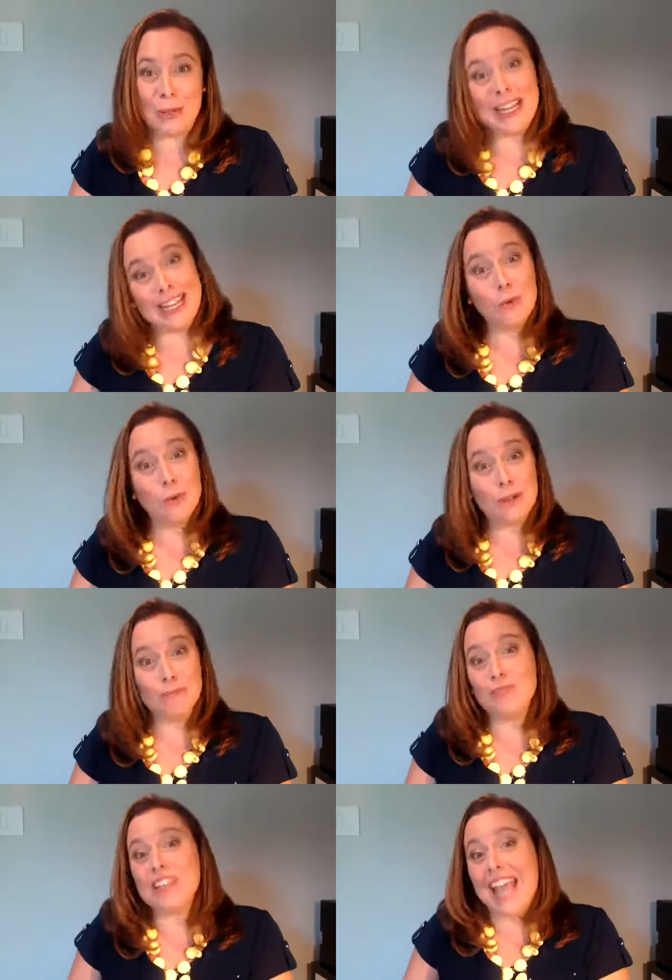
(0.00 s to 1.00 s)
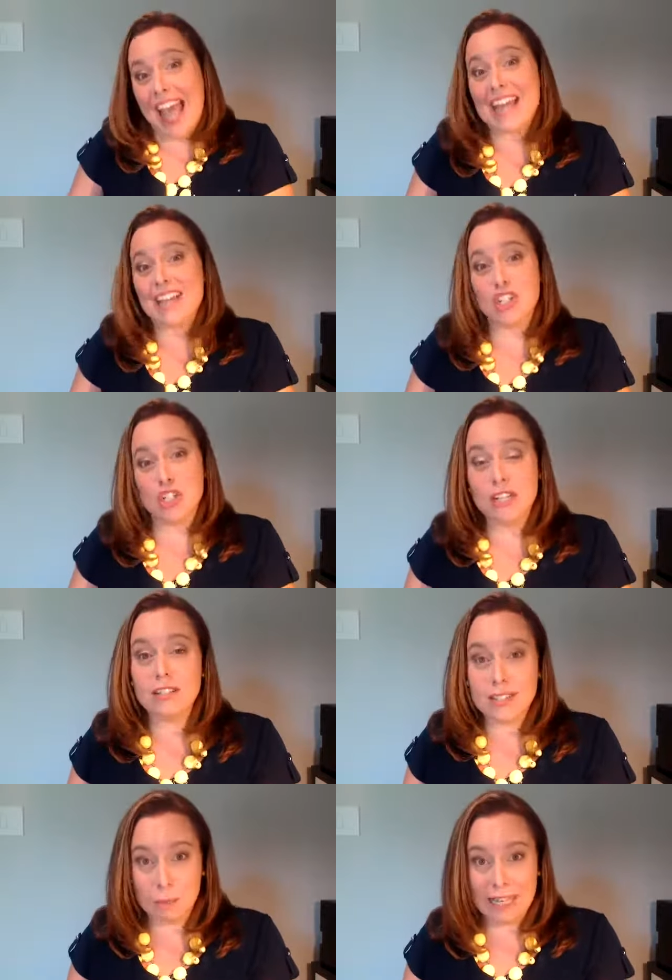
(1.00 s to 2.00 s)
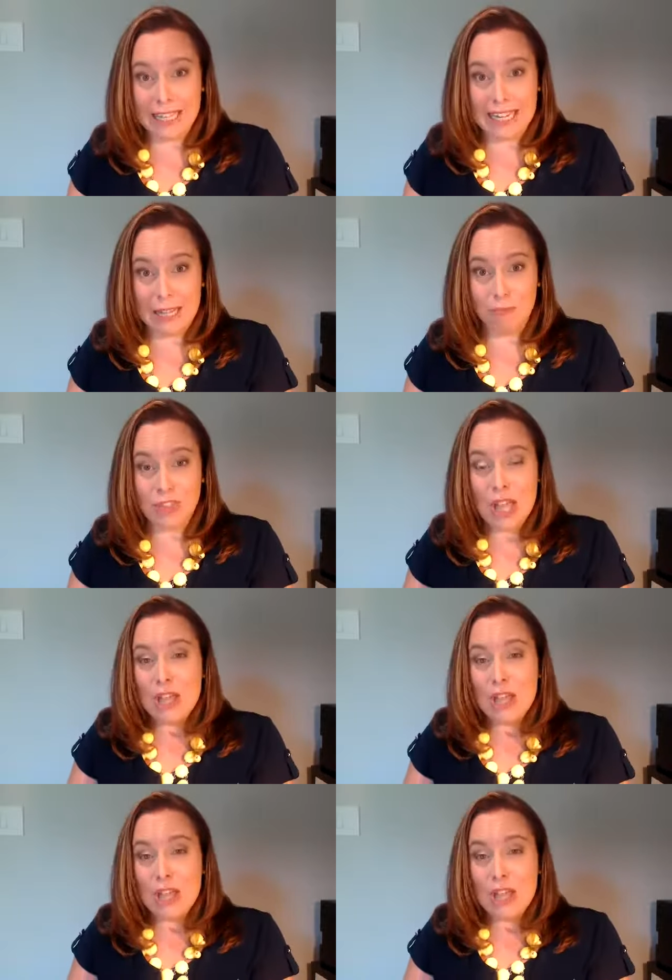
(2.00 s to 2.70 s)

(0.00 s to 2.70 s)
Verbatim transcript: or equal cash stability.